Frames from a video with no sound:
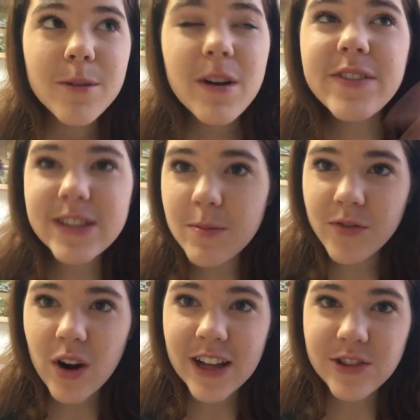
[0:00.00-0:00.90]
Previously,
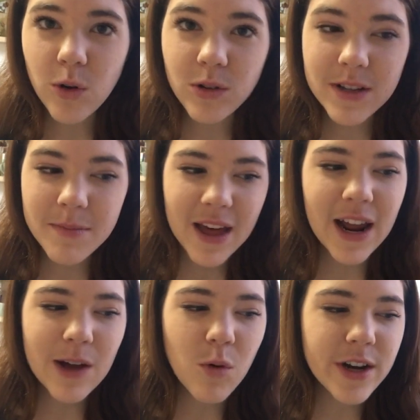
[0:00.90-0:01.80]
before I had told him that
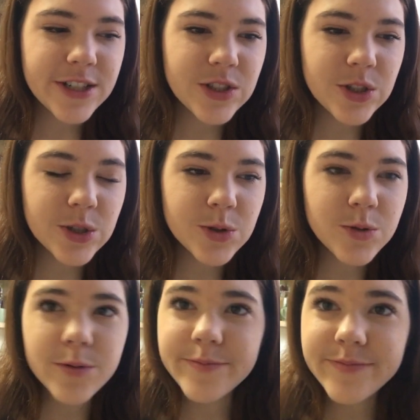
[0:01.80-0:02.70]
I wanted
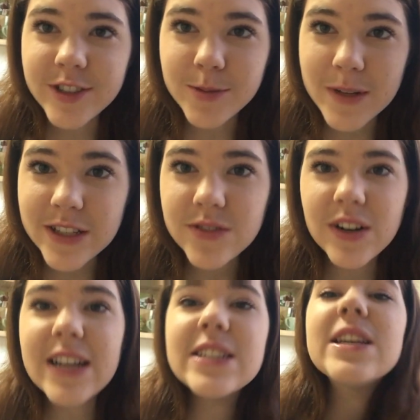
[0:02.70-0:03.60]
to just be his
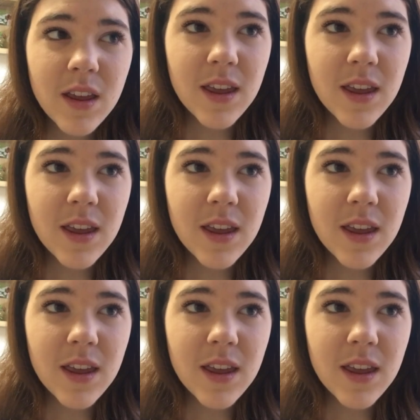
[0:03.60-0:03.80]
friend.